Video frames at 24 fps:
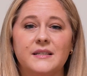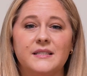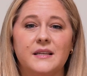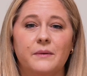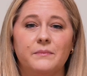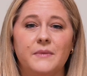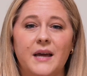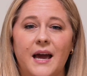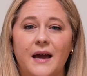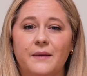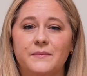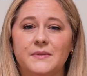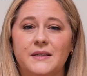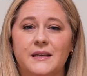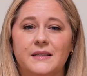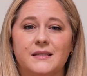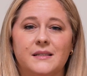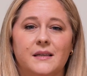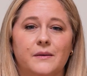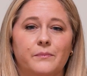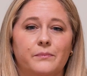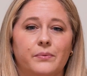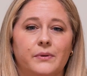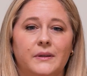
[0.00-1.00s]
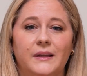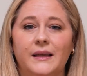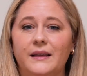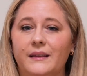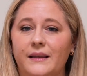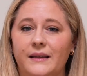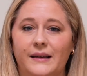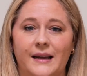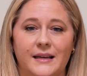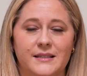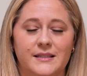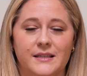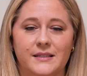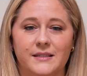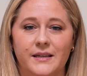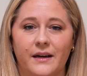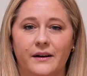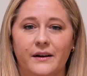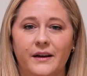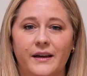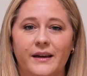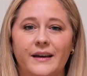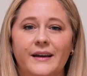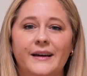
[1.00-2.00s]
Sometimes it's completely
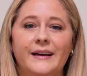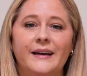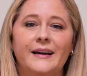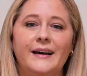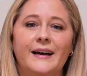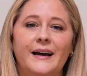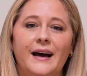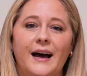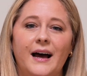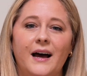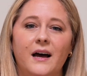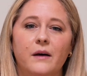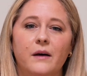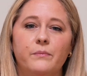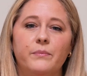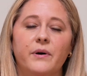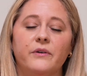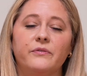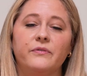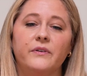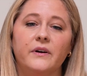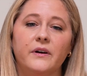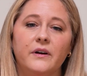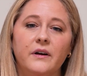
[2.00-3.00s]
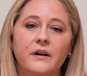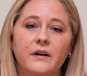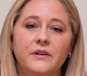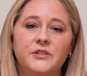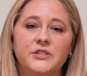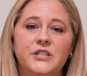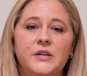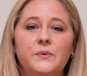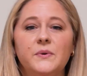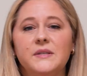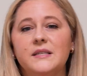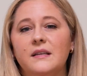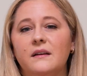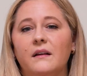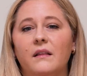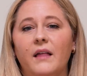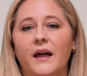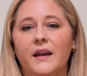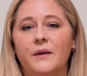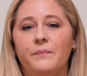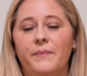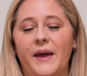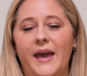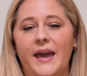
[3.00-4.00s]
necessary. But for her, she was in a
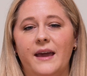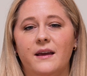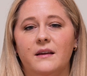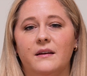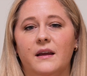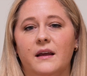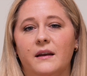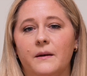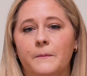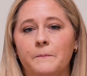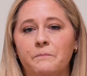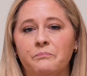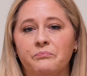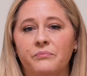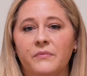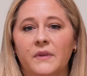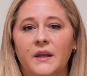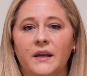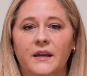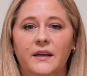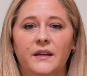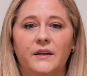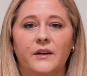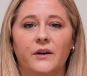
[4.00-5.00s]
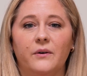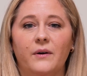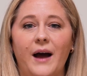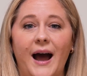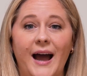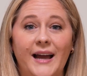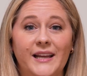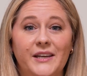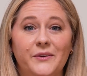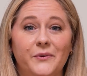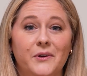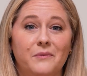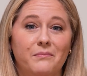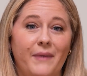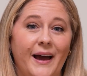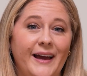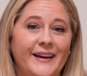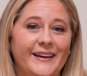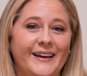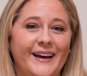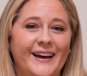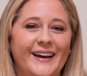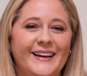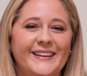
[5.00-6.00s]
lot of pain. And, I knew in my
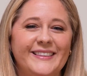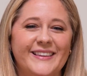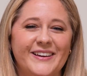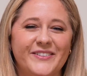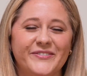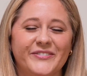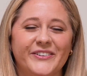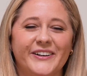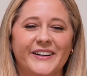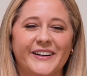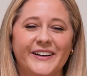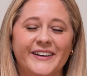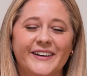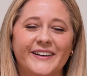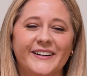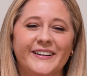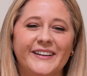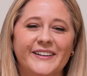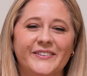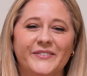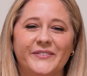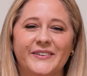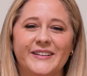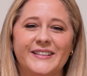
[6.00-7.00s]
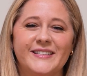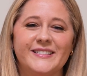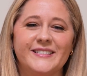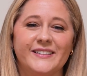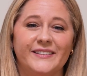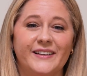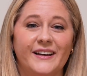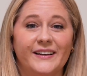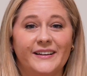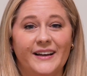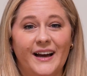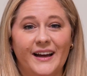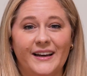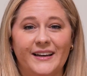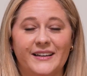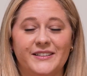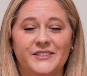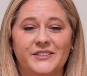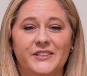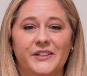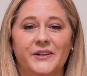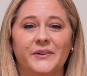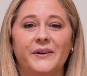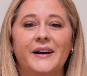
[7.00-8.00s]
gut that for her, it was a gut
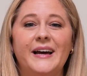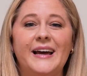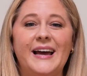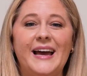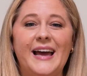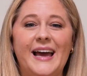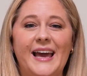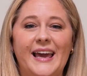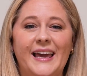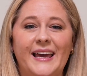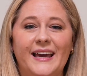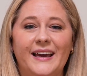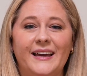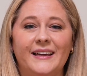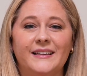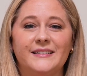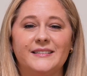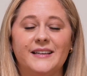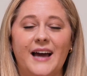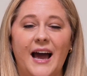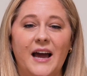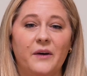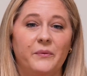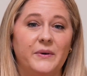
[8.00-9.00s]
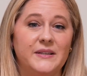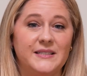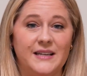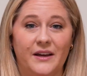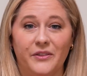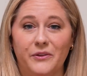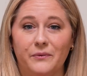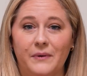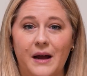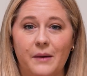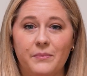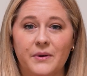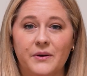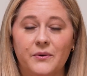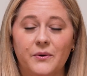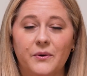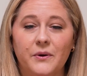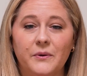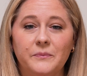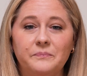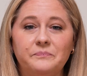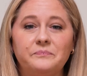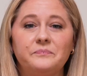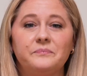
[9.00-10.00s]
issue. And I went down the rabbit
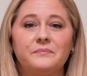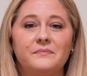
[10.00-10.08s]
hole.